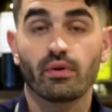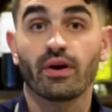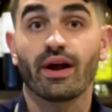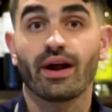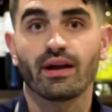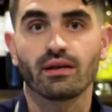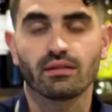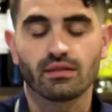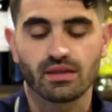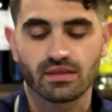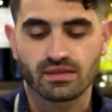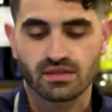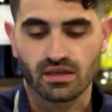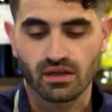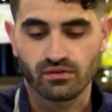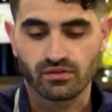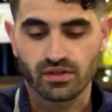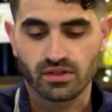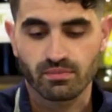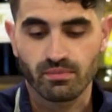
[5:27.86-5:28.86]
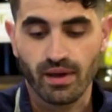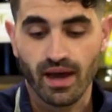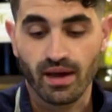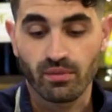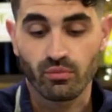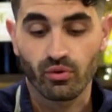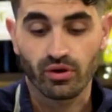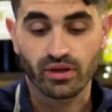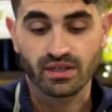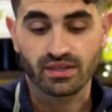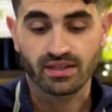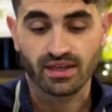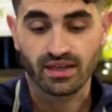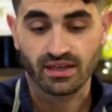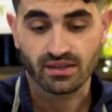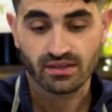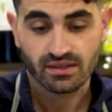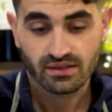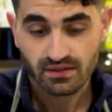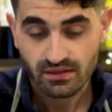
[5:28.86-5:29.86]
all right, let's give this bad boy a
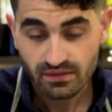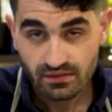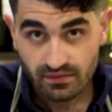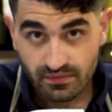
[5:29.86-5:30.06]
taste.